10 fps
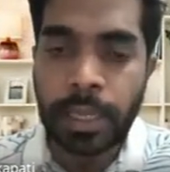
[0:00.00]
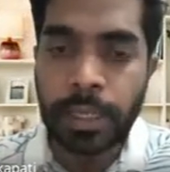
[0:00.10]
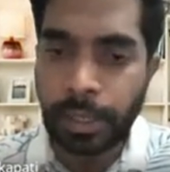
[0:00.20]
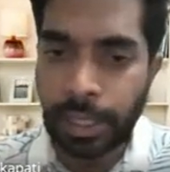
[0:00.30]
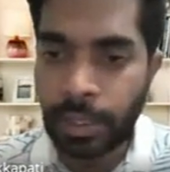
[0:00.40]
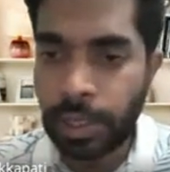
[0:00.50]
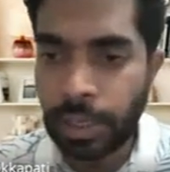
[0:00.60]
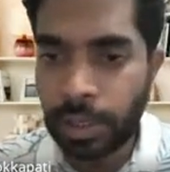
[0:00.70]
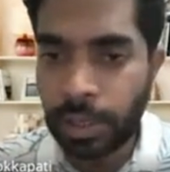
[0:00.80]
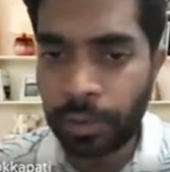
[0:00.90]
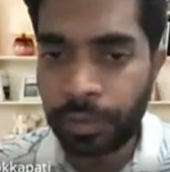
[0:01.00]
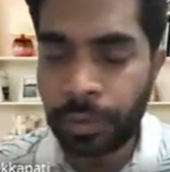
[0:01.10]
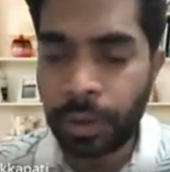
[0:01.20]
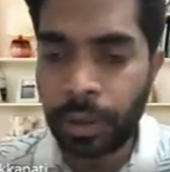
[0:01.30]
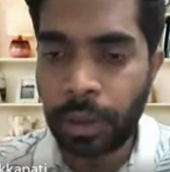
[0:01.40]
Certain strains of
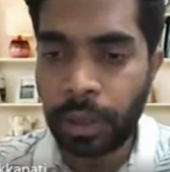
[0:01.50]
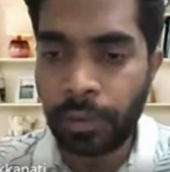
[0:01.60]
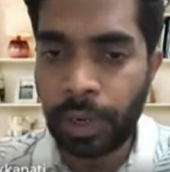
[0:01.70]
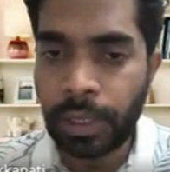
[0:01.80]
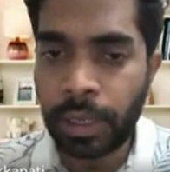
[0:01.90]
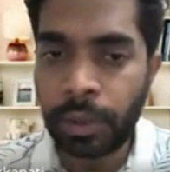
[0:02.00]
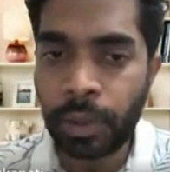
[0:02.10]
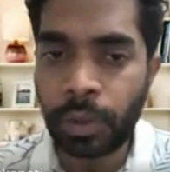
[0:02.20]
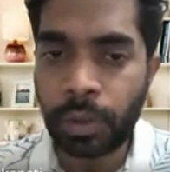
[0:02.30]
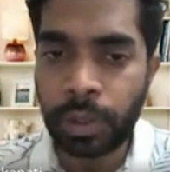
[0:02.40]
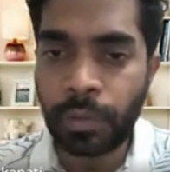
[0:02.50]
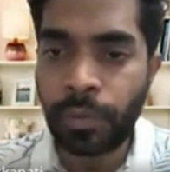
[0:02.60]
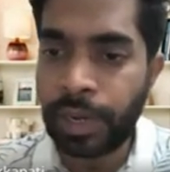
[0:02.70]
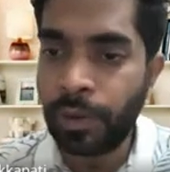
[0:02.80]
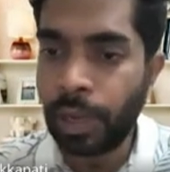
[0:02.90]
influenza grows
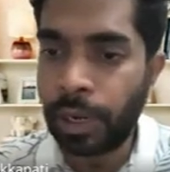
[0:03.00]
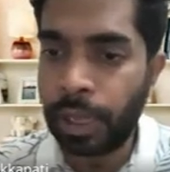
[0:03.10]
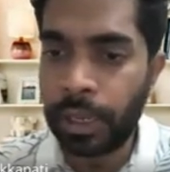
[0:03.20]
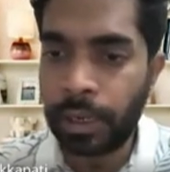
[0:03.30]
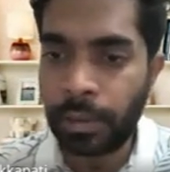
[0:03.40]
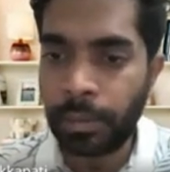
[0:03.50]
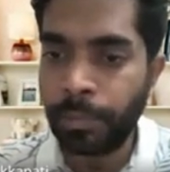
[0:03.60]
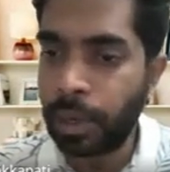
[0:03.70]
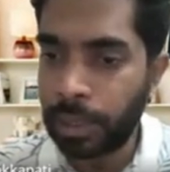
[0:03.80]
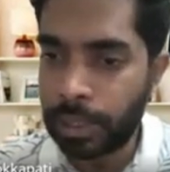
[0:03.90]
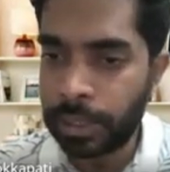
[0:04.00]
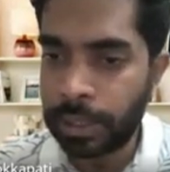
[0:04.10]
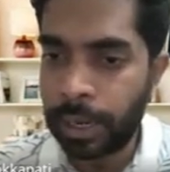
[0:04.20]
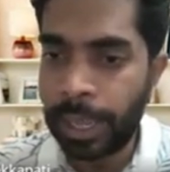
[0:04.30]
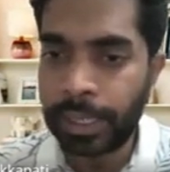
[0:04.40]
very well in
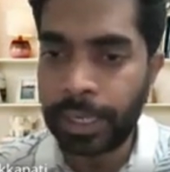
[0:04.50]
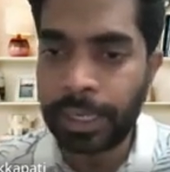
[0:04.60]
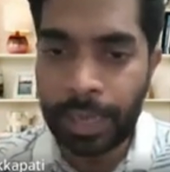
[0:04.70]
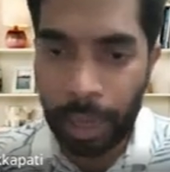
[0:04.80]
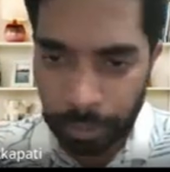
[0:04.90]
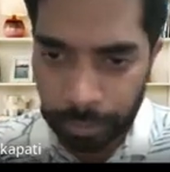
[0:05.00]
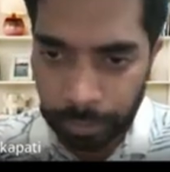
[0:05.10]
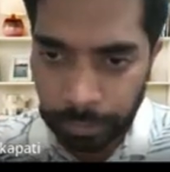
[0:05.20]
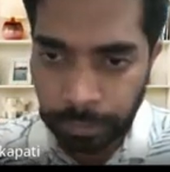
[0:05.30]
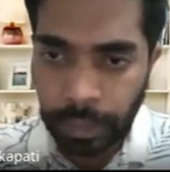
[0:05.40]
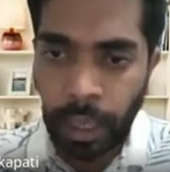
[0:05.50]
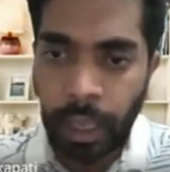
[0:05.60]
birds, like in ducks,